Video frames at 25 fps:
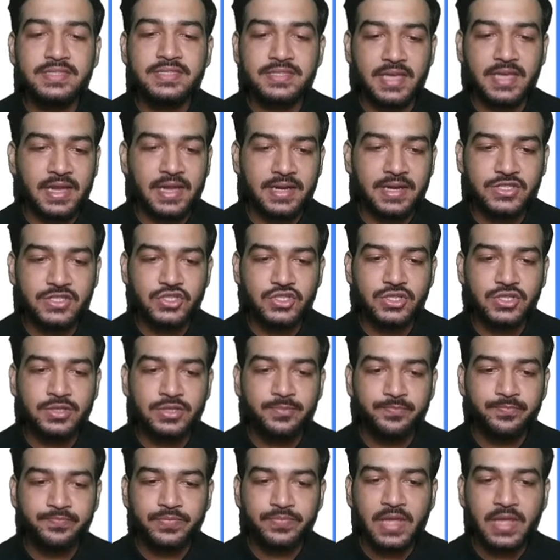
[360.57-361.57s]
this
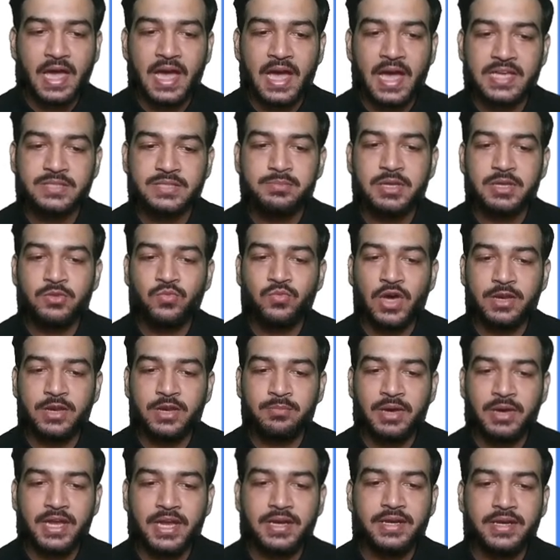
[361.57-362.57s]
edition has been
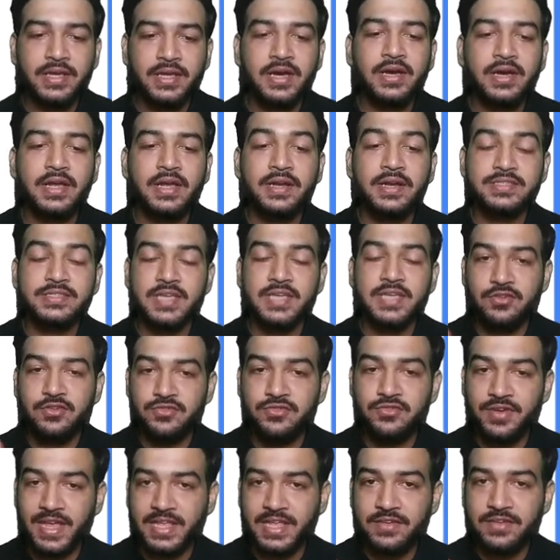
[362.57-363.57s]
won by India. It is
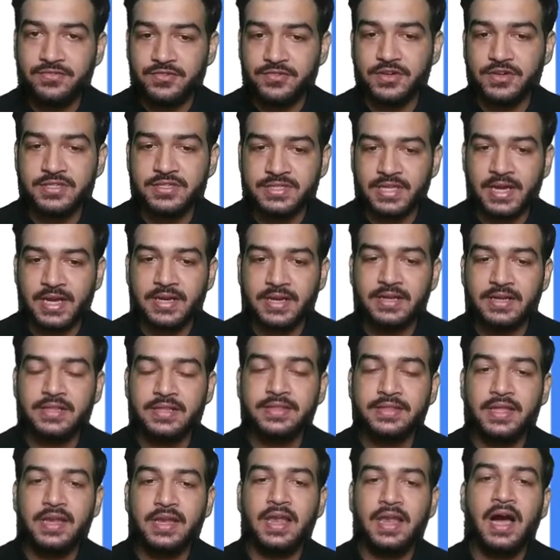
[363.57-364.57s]
our very first
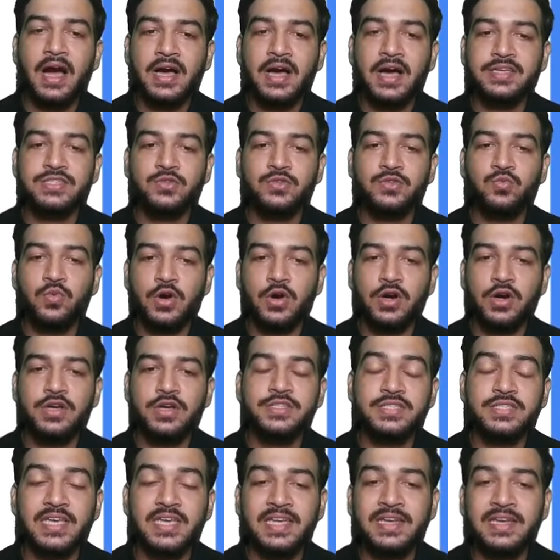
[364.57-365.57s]
title. The last
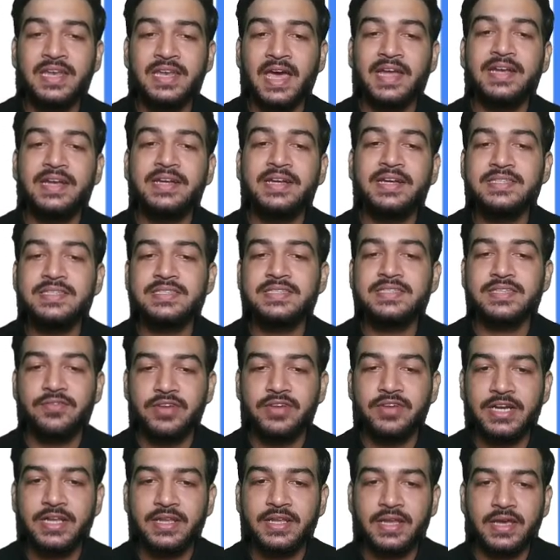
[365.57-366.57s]
was in
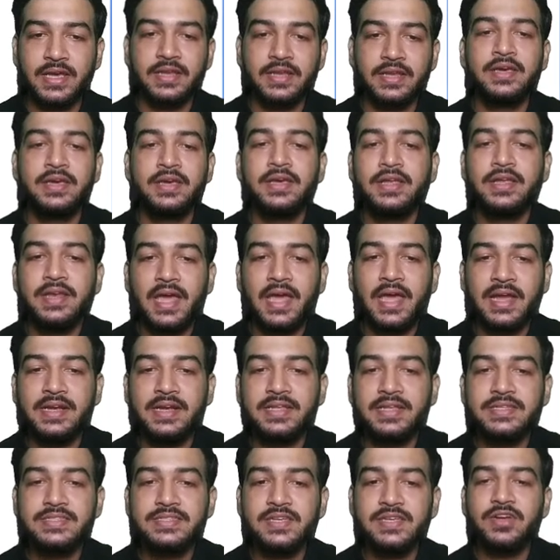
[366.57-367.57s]
1979.
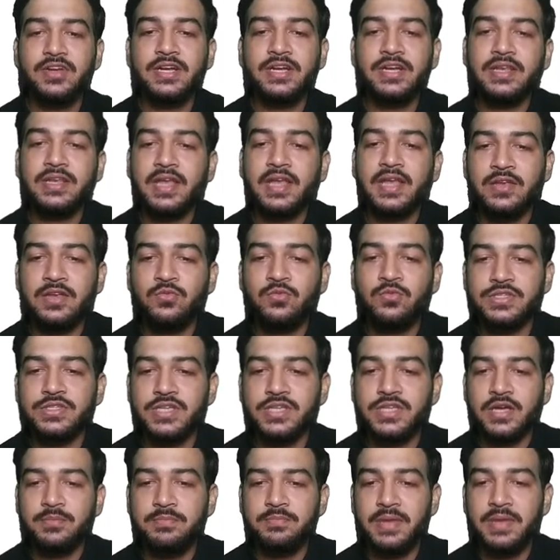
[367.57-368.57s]
1979
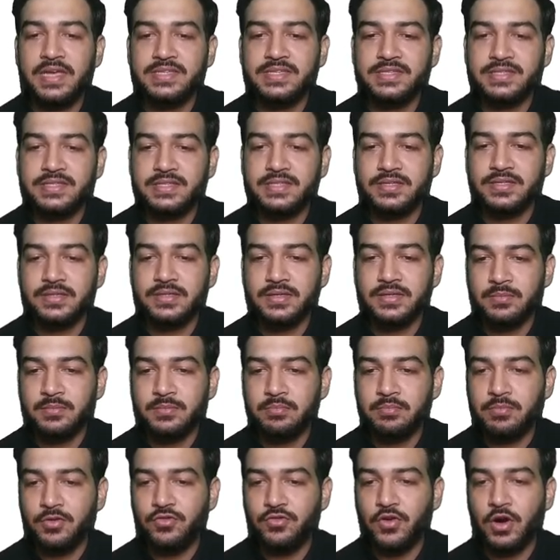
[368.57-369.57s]
was our best
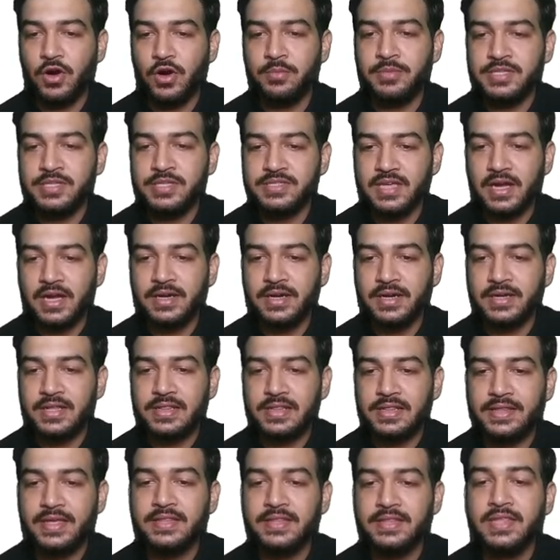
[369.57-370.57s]
performance
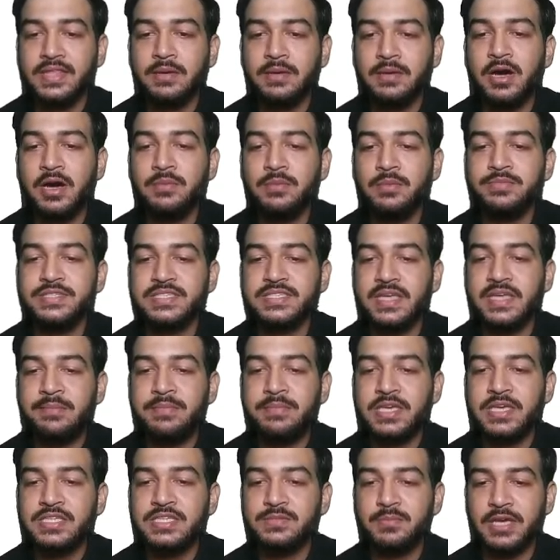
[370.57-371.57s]
until then. Tab hum
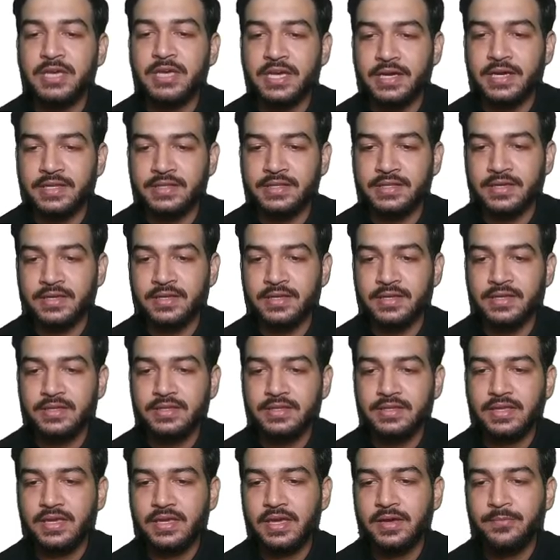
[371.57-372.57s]
semis mein gaye the.
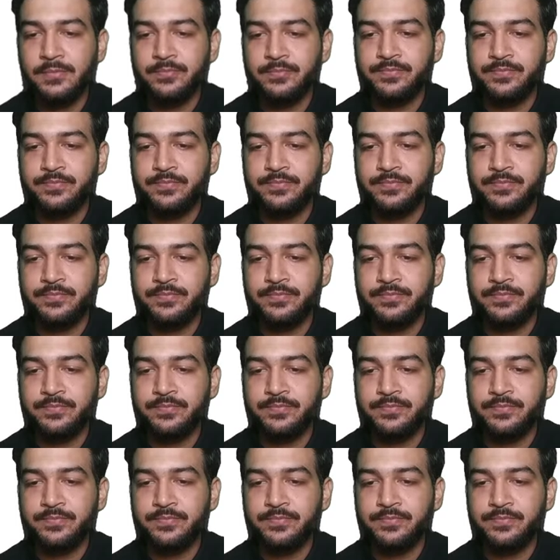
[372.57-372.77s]
Theek hai?